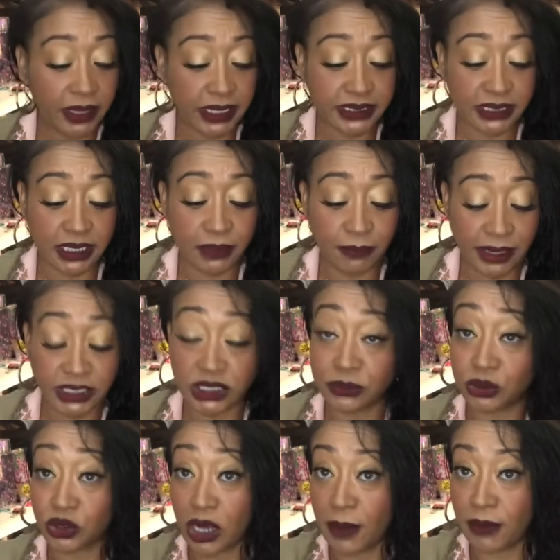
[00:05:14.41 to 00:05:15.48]
is in my
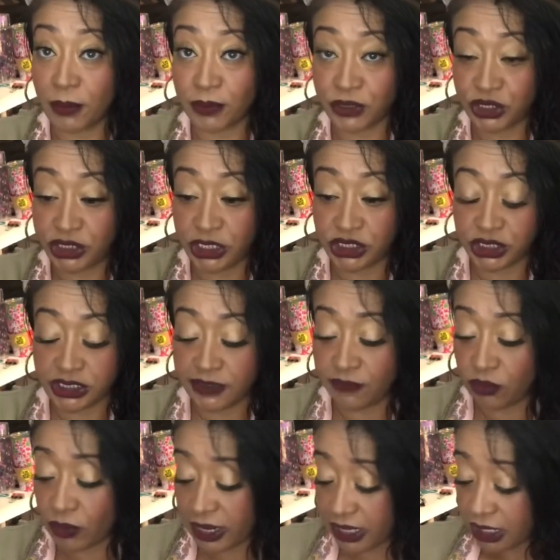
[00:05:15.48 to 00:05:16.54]
subscriber appreciation
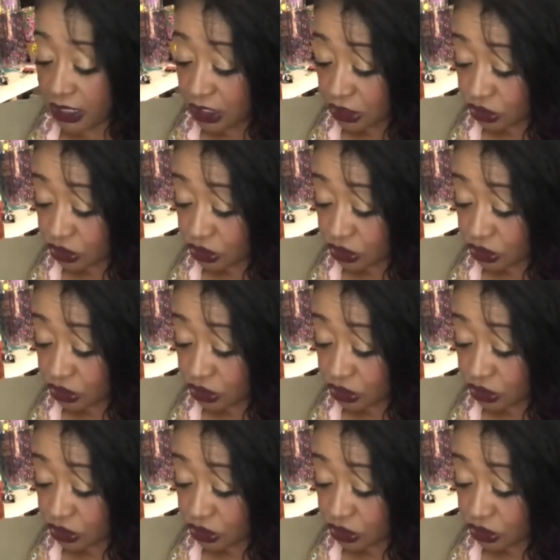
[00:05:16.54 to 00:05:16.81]
giveaway.